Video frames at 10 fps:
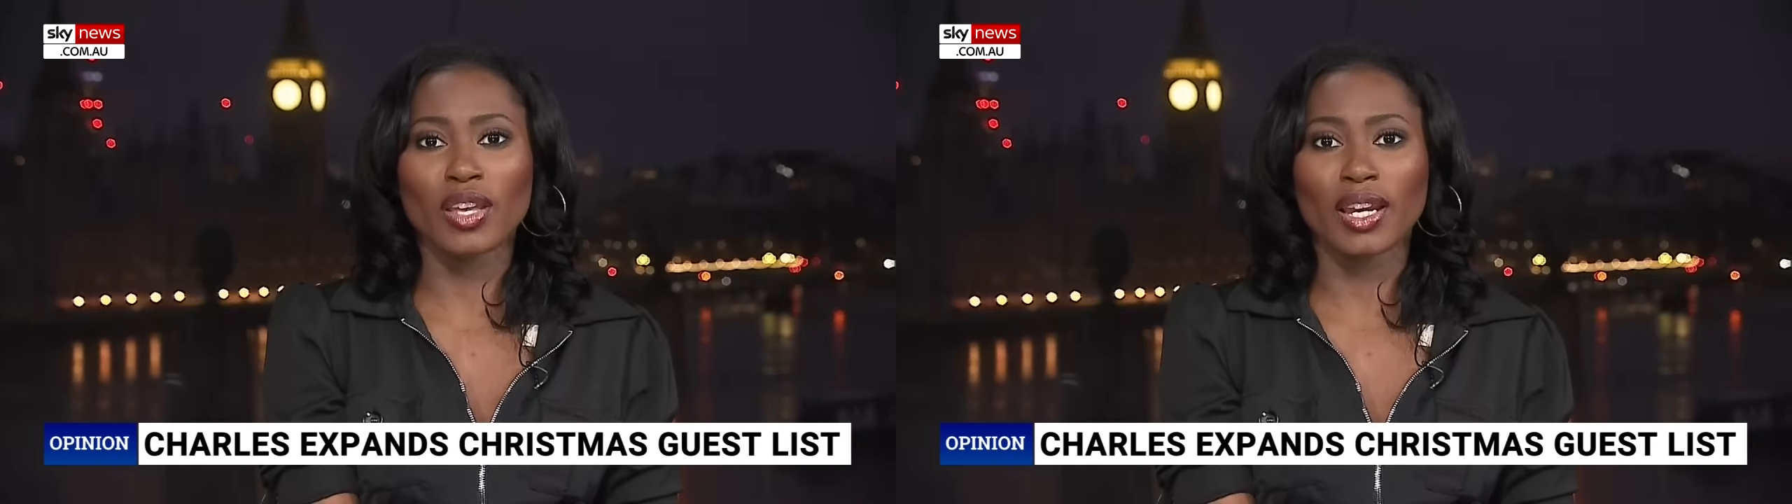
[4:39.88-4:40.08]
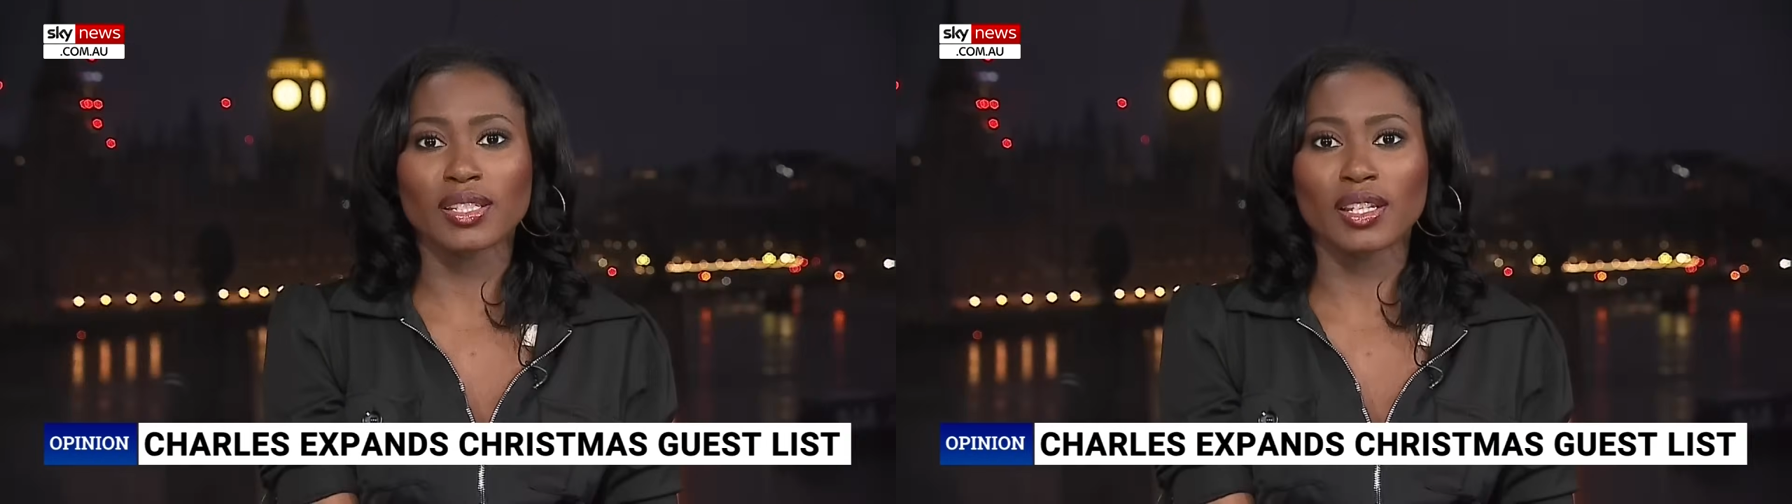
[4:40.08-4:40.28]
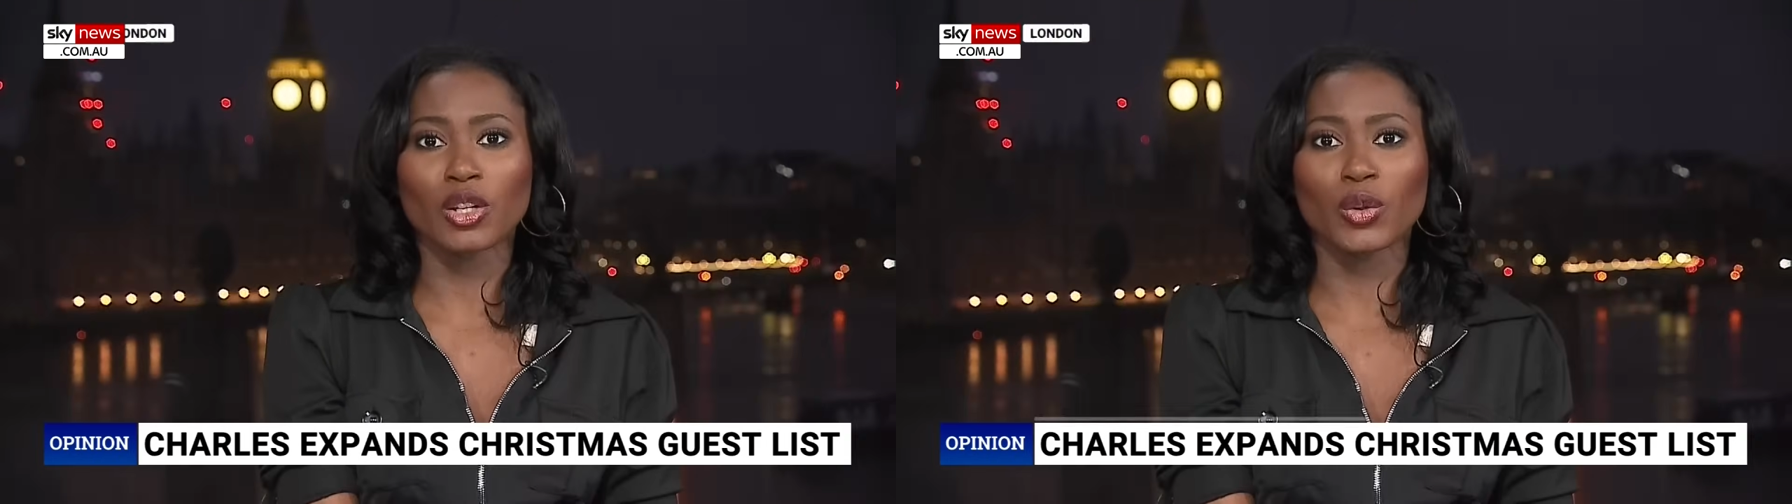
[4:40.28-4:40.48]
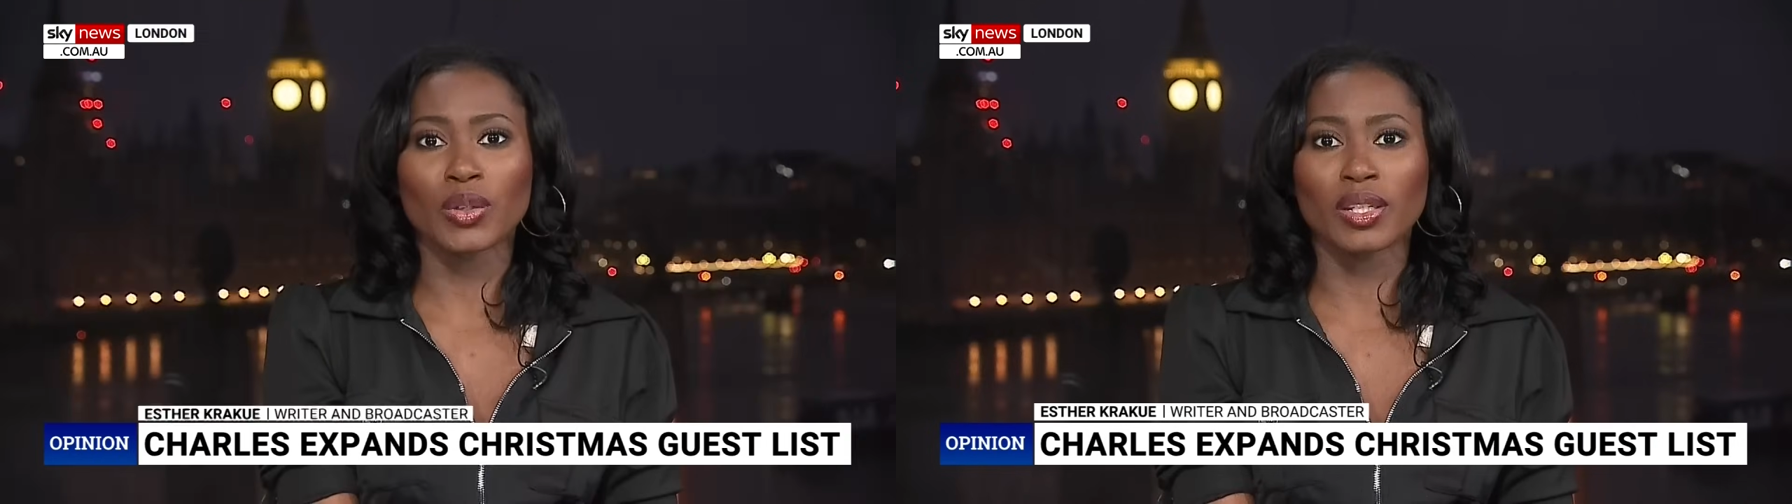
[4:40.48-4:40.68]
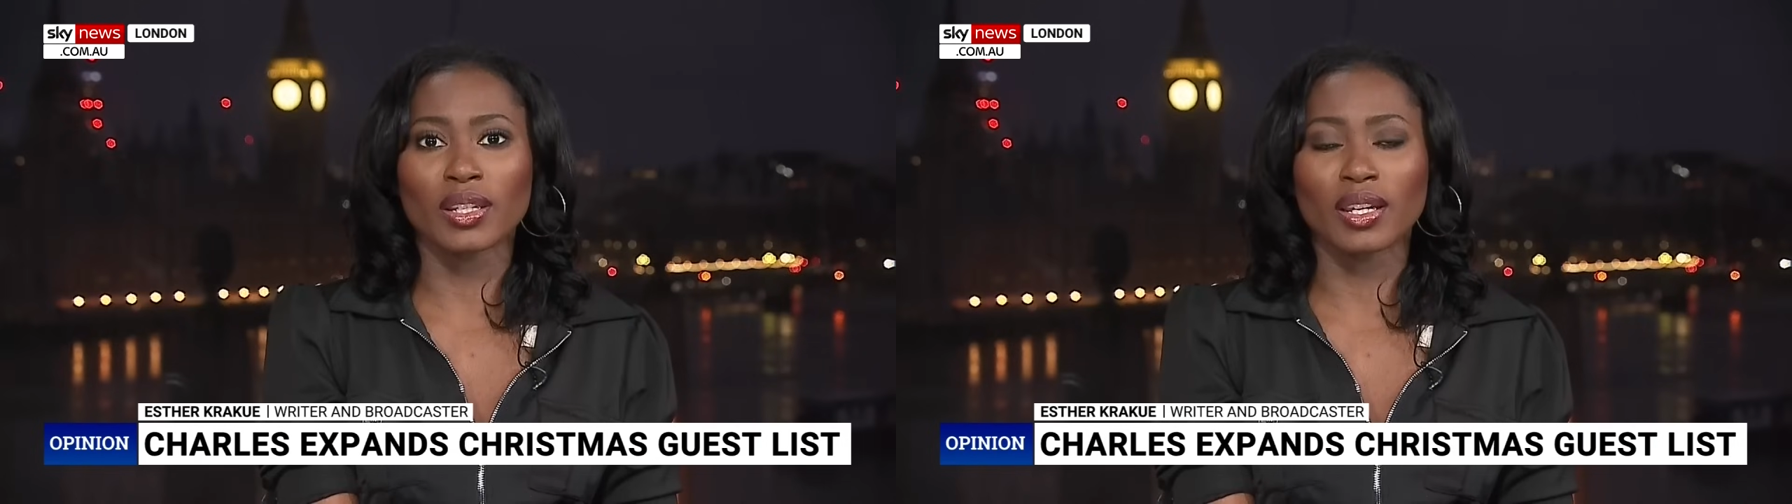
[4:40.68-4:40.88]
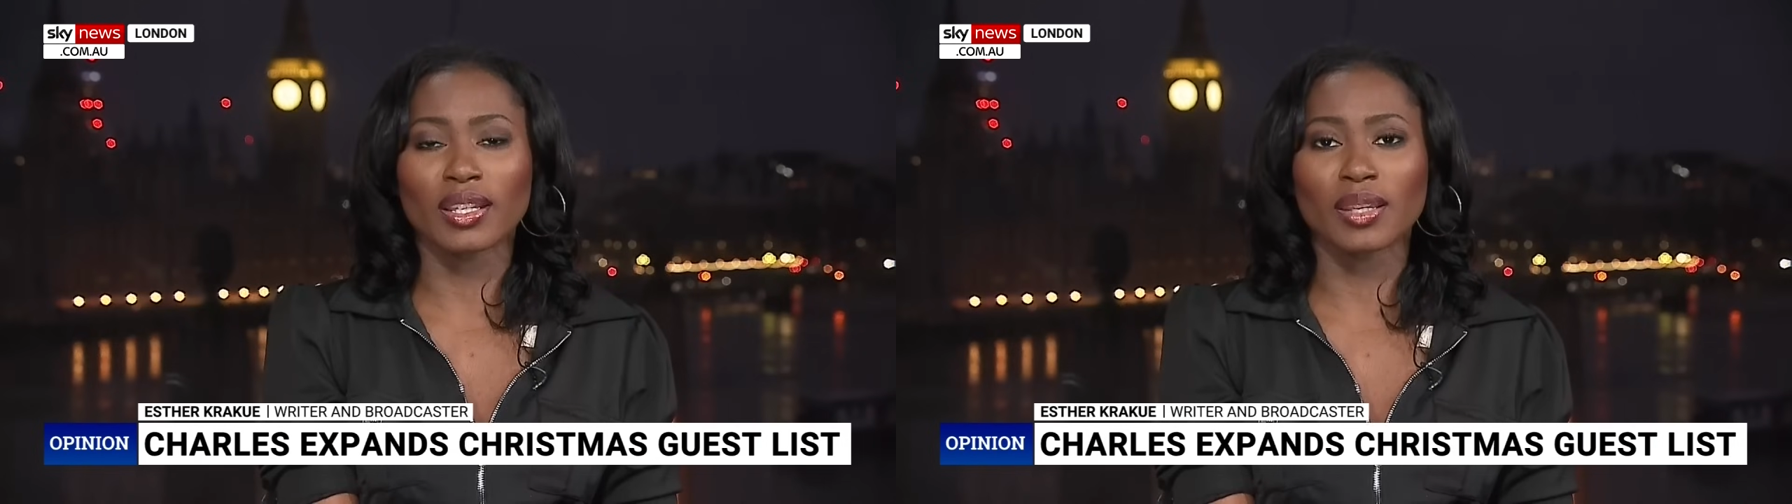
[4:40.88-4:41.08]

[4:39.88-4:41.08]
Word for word: that uh, Queen uh,